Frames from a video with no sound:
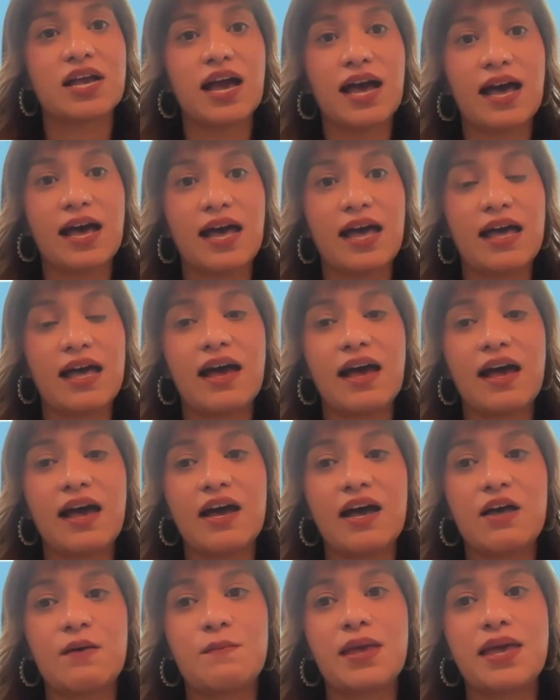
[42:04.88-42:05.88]
cut,
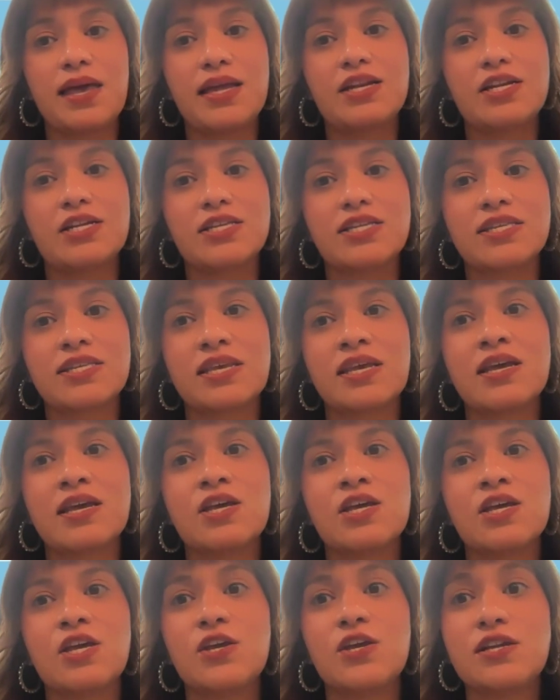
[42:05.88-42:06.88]
and just
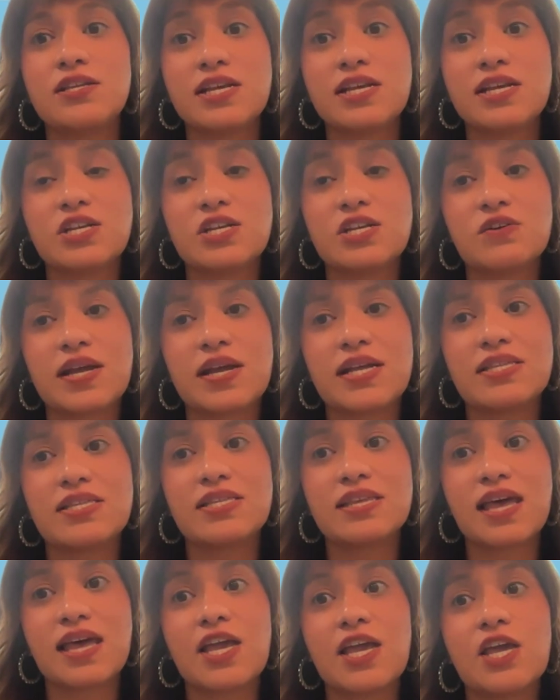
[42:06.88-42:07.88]
utilization rates,
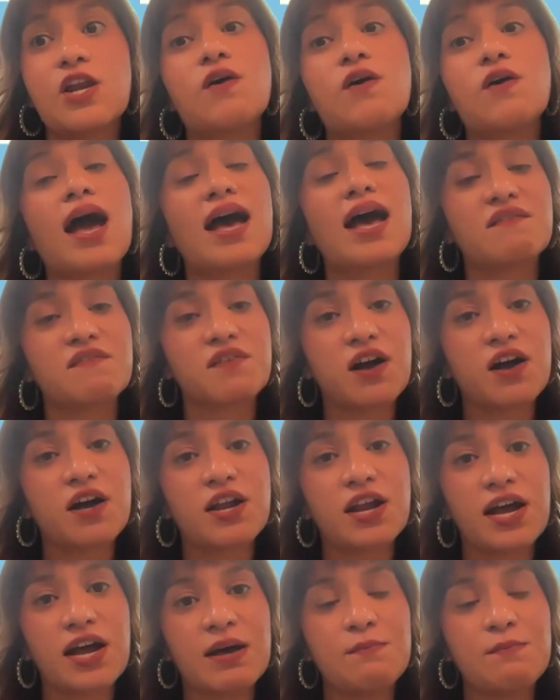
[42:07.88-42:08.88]
have gone
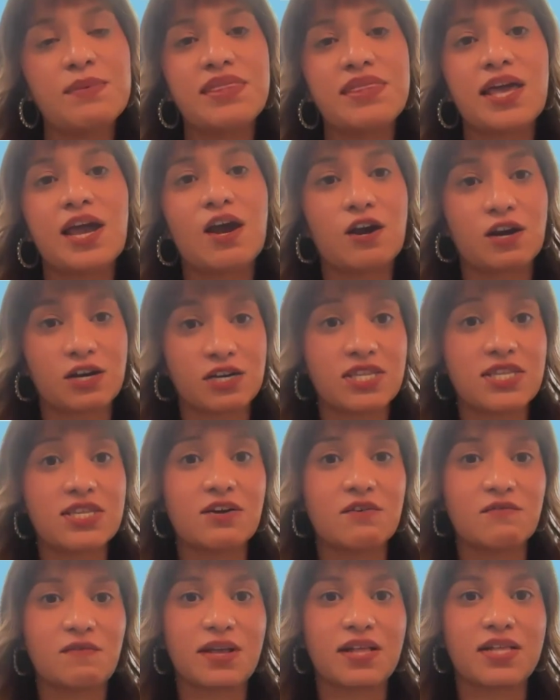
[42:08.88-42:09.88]
up, but they are
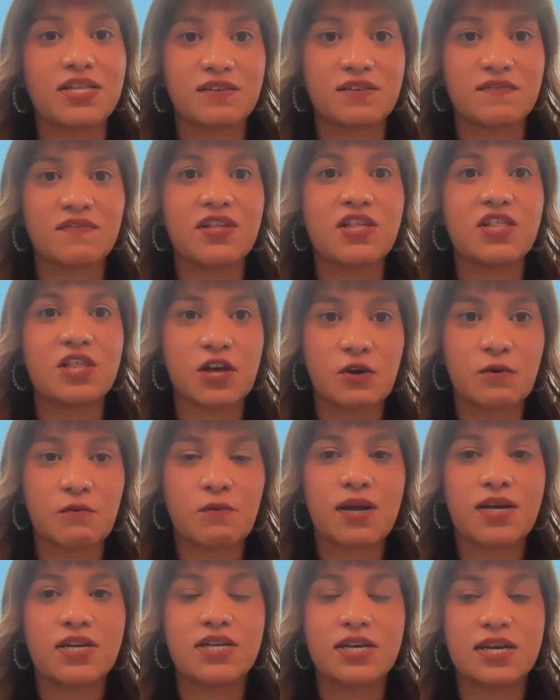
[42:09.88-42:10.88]
still relatively low.
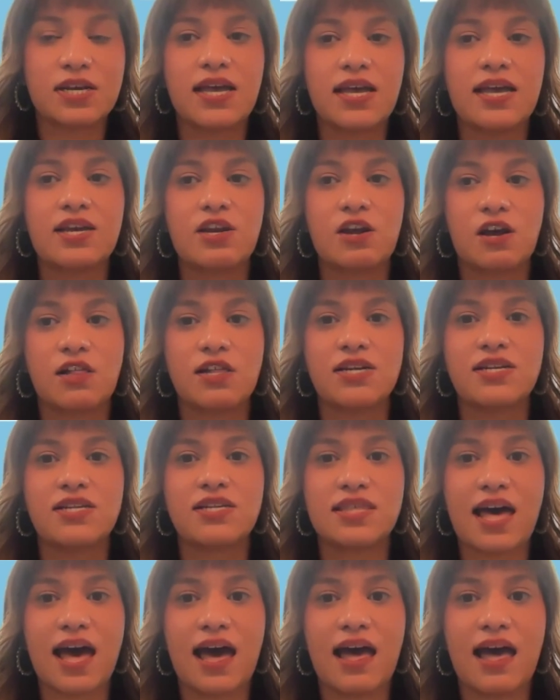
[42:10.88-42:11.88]
Want to acknowledge
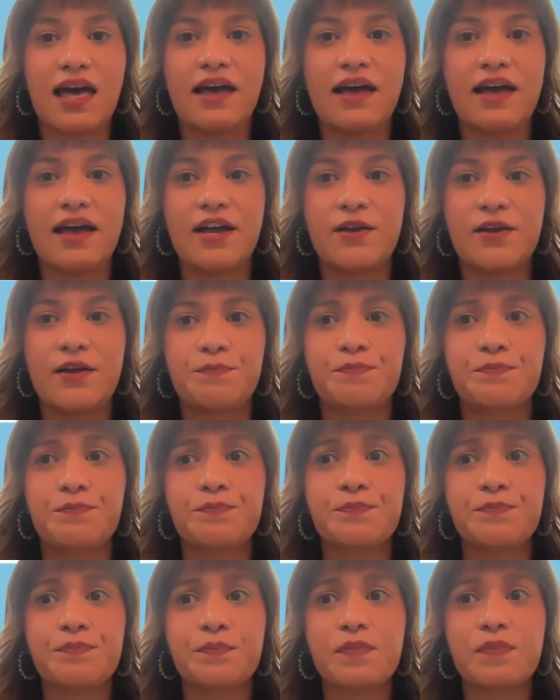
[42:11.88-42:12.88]
that. And,
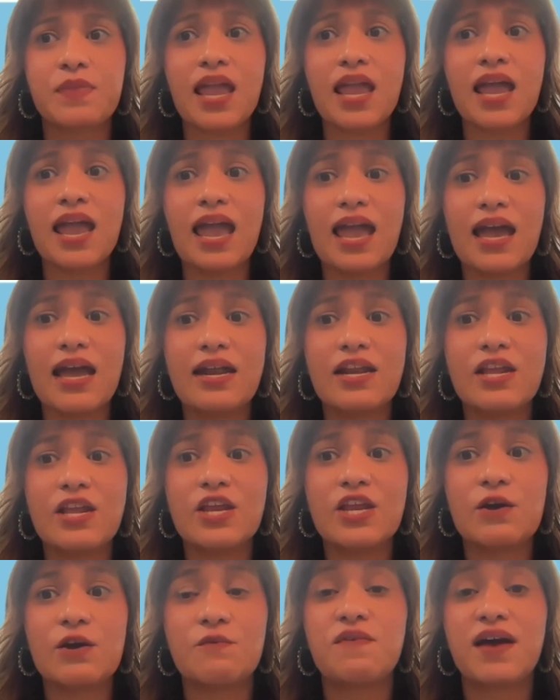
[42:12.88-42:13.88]

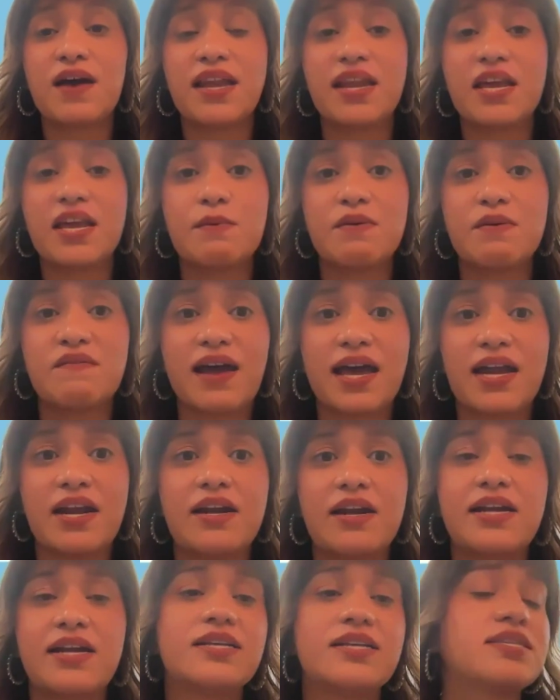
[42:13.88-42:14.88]
finding a provider
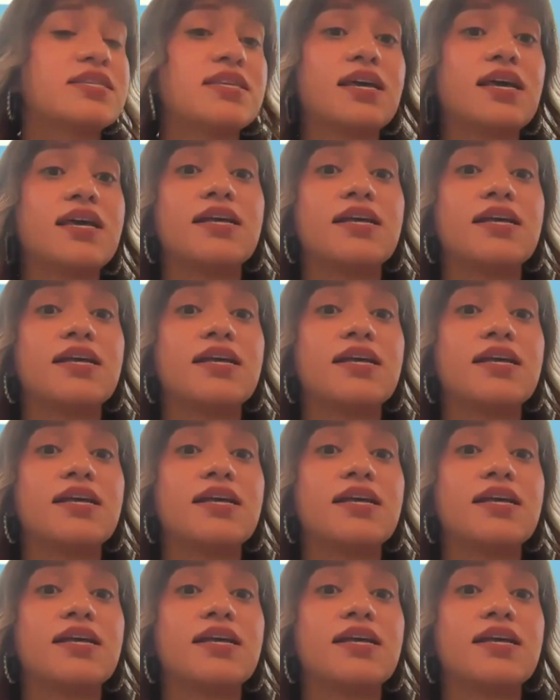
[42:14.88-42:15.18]
is